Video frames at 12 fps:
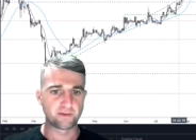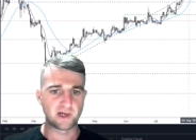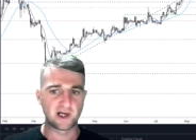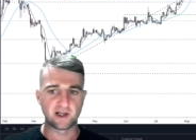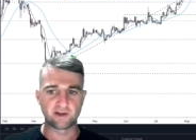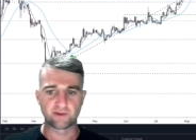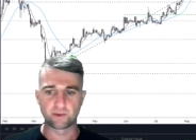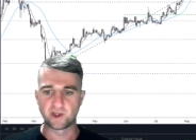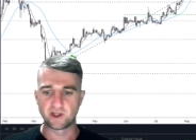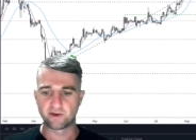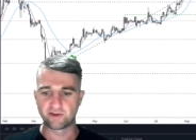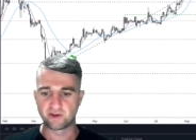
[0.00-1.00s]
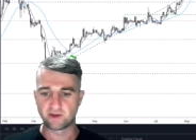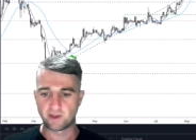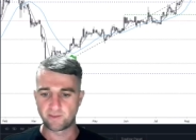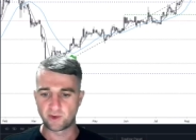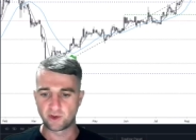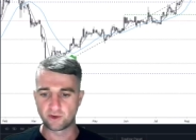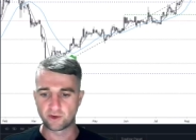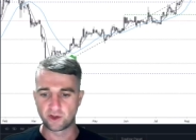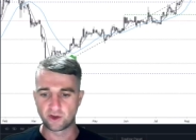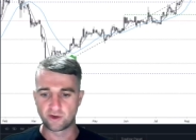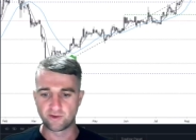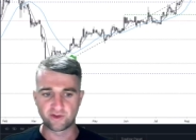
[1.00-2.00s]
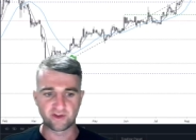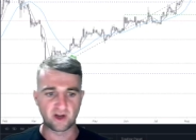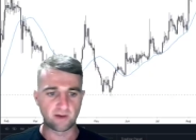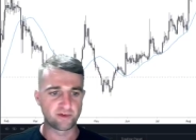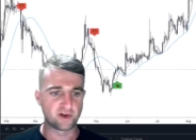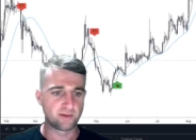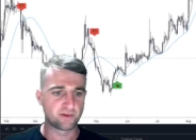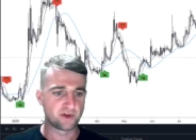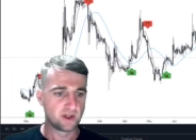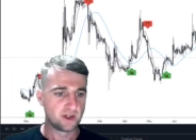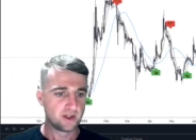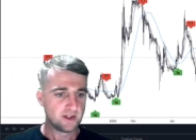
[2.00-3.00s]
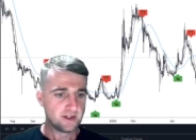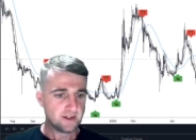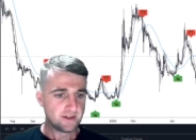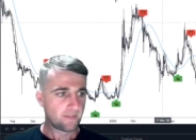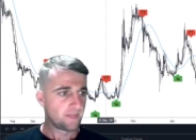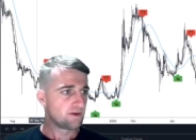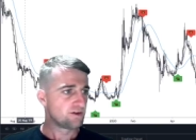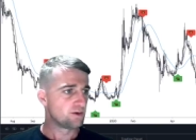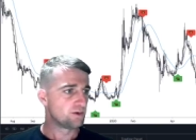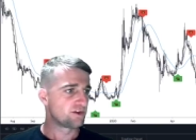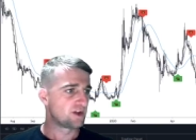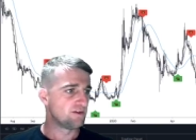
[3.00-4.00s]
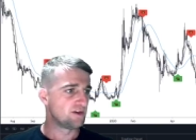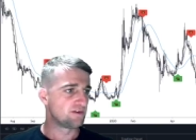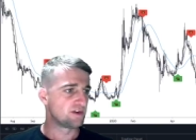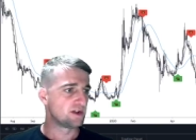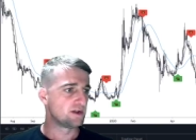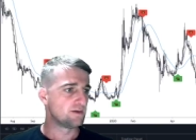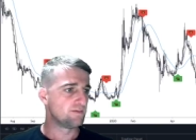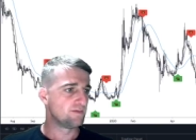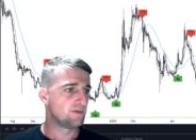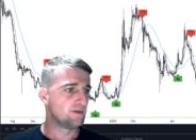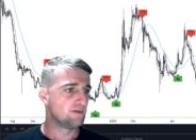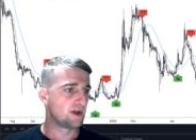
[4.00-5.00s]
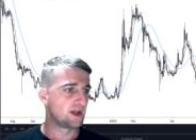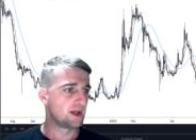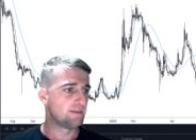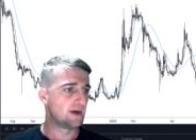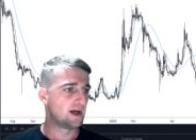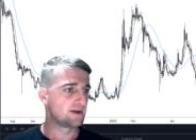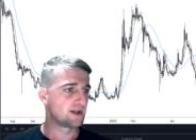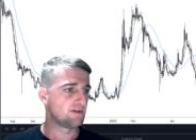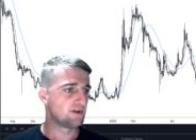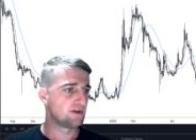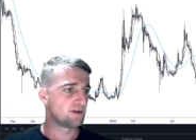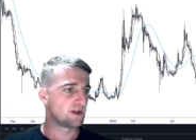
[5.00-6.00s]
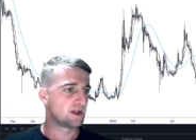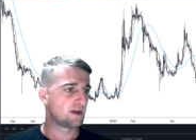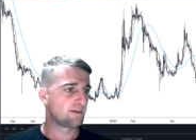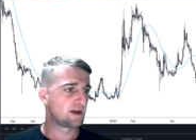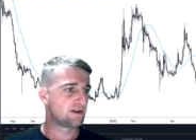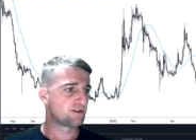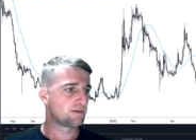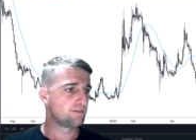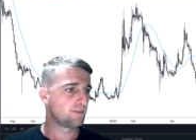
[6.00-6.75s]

a Binance one here because I'm only looking at current time frames. So we'll just get rid of the, the Hitman, get rid of the E M As.